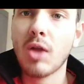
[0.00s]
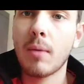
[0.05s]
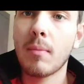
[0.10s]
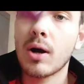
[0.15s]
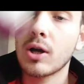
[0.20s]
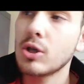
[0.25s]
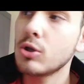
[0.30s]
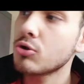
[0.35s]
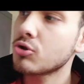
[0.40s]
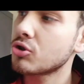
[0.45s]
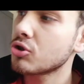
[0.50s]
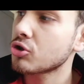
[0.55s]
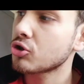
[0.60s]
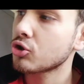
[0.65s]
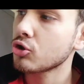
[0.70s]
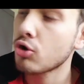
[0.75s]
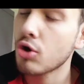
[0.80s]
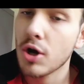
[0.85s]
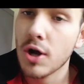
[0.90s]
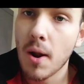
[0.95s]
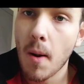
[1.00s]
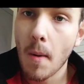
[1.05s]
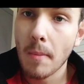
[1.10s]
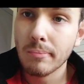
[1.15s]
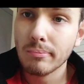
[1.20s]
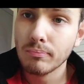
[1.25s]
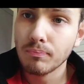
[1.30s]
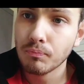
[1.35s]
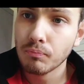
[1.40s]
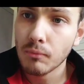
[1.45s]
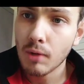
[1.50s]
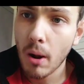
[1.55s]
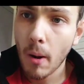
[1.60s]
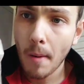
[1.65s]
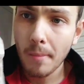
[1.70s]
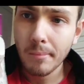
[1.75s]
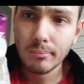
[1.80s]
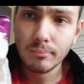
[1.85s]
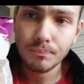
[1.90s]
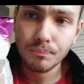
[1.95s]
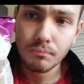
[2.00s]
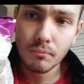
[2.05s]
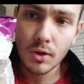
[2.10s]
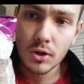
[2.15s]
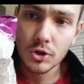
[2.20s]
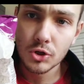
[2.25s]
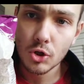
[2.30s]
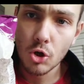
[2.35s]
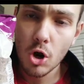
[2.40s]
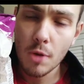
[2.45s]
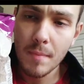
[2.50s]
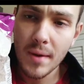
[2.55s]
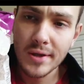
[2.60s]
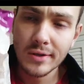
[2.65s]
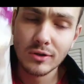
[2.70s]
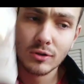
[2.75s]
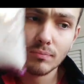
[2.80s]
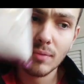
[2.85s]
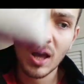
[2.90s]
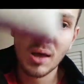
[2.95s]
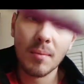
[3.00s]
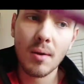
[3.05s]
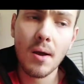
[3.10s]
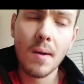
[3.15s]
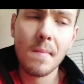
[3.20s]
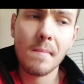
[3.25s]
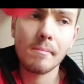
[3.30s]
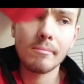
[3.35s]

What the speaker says: might use the soy mince, maybe.